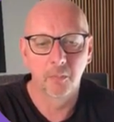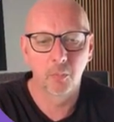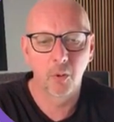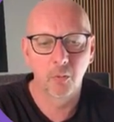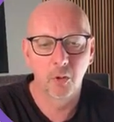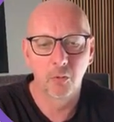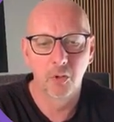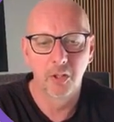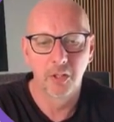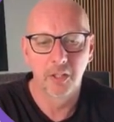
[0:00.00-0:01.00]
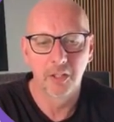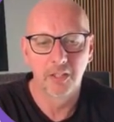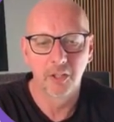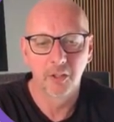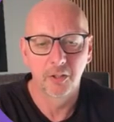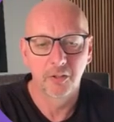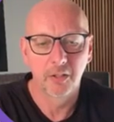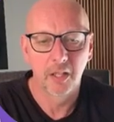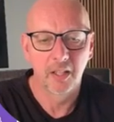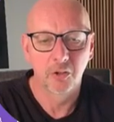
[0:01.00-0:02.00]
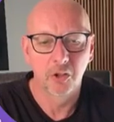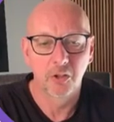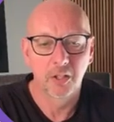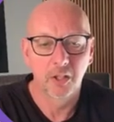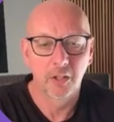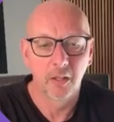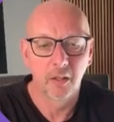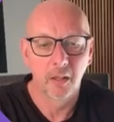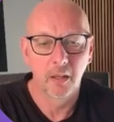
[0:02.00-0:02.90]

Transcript: What we really need here is the action data.